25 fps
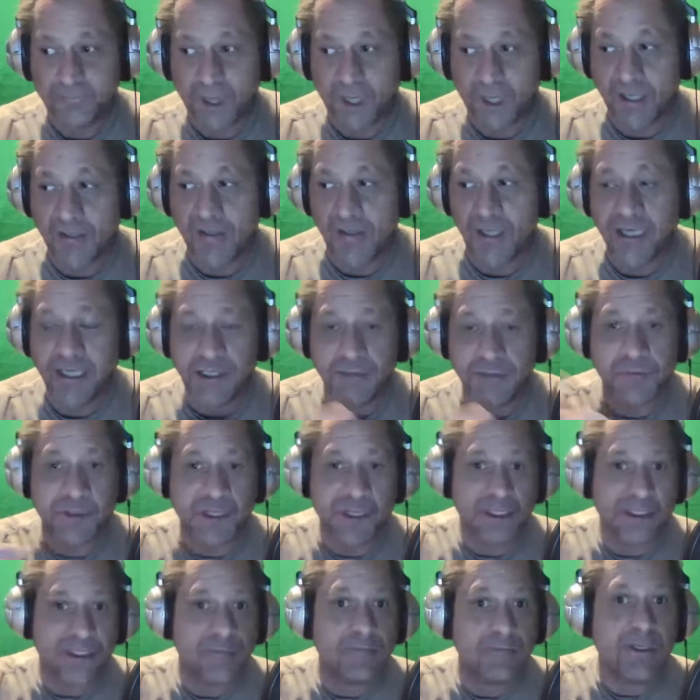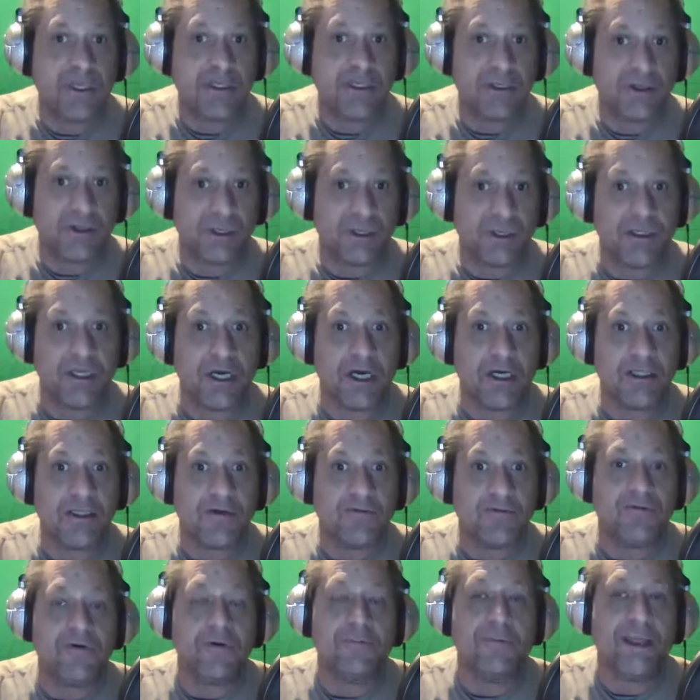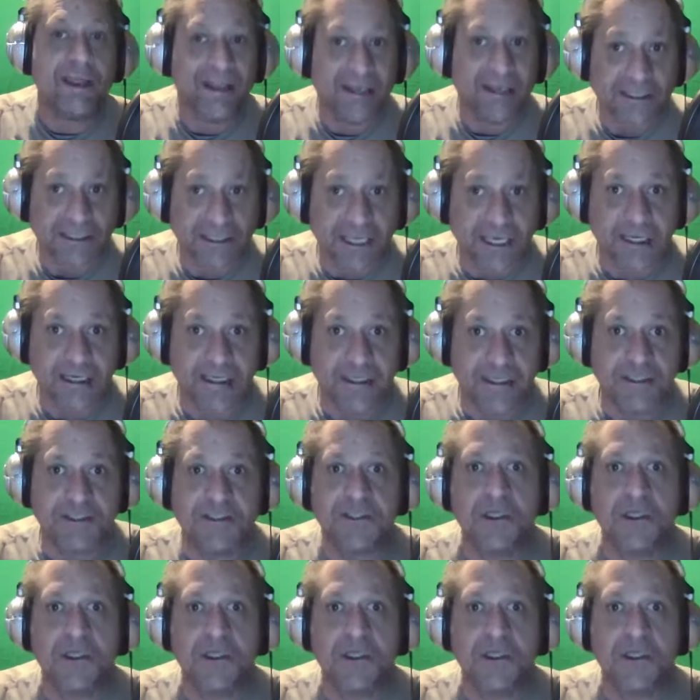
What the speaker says: I think it's because I've been to the doctor for my anxiety